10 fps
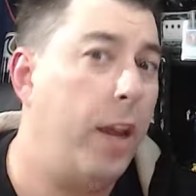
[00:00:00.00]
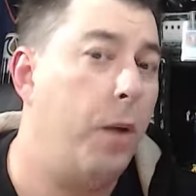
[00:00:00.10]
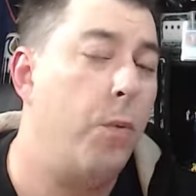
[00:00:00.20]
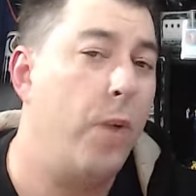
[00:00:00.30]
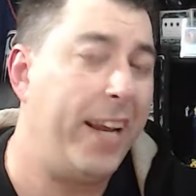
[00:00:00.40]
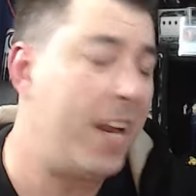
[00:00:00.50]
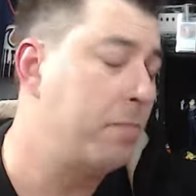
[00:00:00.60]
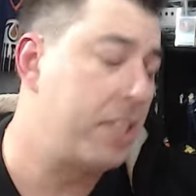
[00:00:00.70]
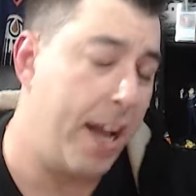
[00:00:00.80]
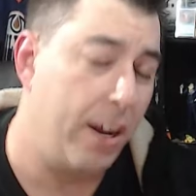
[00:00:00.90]
when it
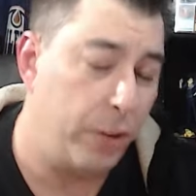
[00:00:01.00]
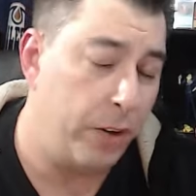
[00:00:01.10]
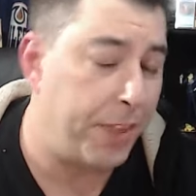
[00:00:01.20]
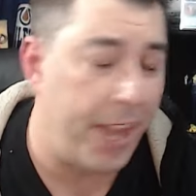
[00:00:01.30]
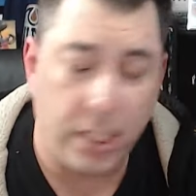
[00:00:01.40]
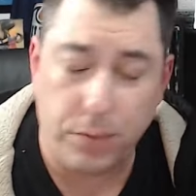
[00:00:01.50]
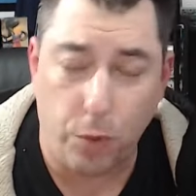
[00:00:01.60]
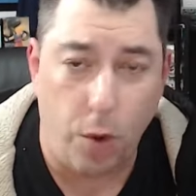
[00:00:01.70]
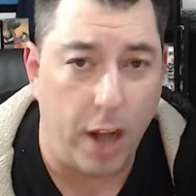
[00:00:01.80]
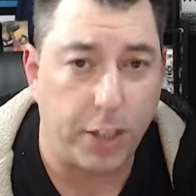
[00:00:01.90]
comes down to it, thanks for
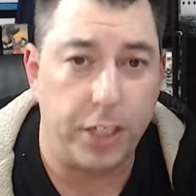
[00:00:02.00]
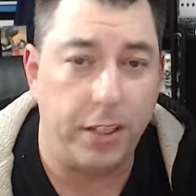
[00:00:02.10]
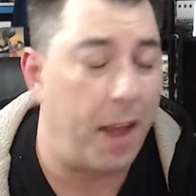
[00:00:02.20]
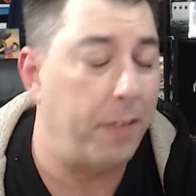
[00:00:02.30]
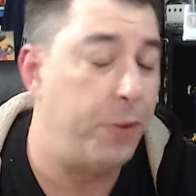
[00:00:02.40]
watching.